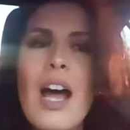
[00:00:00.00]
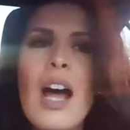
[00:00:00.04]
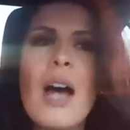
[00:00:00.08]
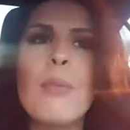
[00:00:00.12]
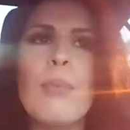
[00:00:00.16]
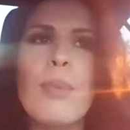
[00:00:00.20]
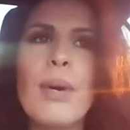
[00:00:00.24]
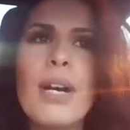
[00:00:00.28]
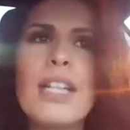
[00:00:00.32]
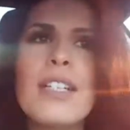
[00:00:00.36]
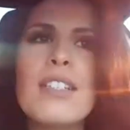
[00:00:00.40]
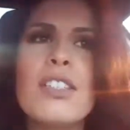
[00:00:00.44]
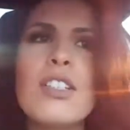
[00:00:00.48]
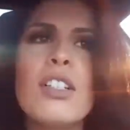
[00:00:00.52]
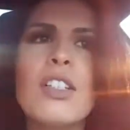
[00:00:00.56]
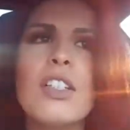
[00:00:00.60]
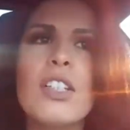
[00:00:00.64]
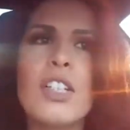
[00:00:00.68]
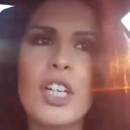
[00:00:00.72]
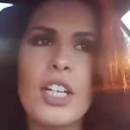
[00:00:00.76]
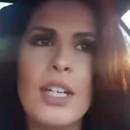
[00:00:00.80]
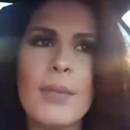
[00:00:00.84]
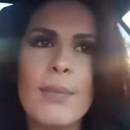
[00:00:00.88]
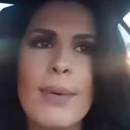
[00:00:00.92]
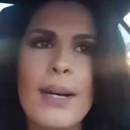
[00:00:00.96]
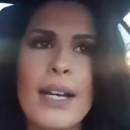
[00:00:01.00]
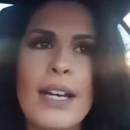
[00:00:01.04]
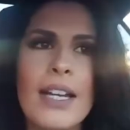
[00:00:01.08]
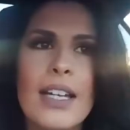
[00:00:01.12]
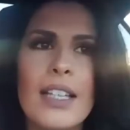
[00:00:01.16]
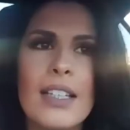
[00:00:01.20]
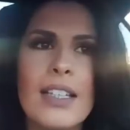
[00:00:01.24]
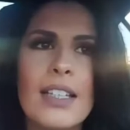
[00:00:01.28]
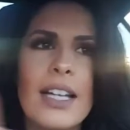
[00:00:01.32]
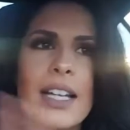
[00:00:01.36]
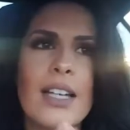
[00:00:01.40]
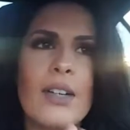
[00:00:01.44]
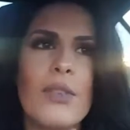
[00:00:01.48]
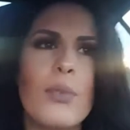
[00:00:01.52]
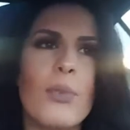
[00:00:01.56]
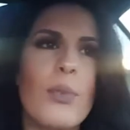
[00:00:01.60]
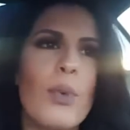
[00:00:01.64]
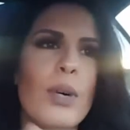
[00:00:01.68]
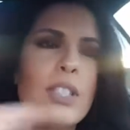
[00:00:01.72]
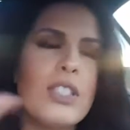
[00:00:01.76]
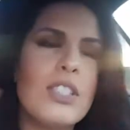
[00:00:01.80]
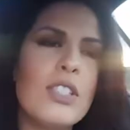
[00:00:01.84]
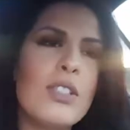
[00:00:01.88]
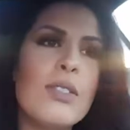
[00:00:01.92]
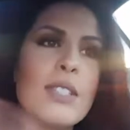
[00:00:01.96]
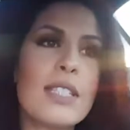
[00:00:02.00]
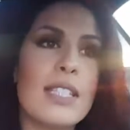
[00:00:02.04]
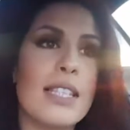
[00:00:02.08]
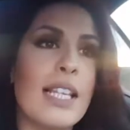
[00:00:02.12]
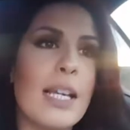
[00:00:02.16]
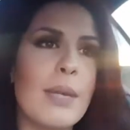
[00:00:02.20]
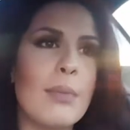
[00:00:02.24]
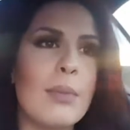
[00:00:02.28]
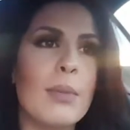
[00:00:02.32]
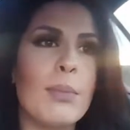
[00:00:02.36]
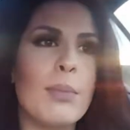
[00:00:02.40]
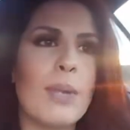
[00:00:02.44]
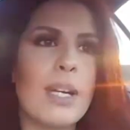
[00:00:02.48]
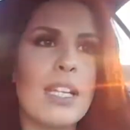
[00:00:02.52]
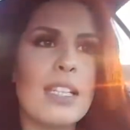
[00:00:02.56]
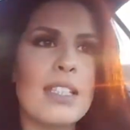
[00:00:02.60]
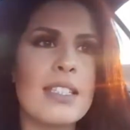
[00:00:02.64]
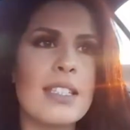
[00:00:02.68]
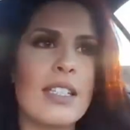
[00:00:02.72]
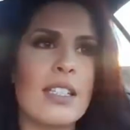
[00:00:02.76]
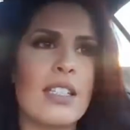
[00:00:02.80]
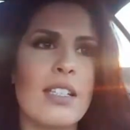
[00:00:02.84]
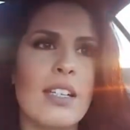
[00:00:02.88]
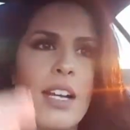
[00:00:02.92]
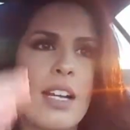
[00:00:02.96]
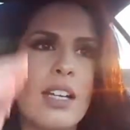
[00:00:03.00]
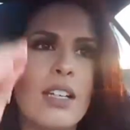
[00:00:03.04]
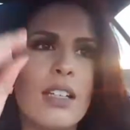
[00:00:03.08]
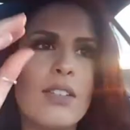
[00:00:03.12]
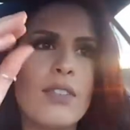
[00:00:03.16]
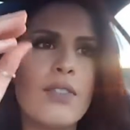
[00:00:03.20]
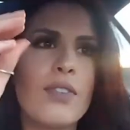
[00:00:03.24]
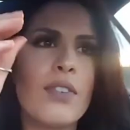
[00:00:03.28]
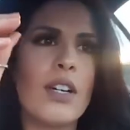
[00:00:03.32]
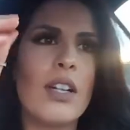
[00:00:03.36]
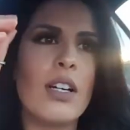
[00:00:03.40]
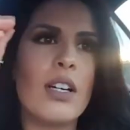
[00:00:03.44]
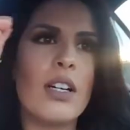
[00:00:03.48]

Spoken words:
Brakes are good, but it, like, once you slam the brakes, it kind of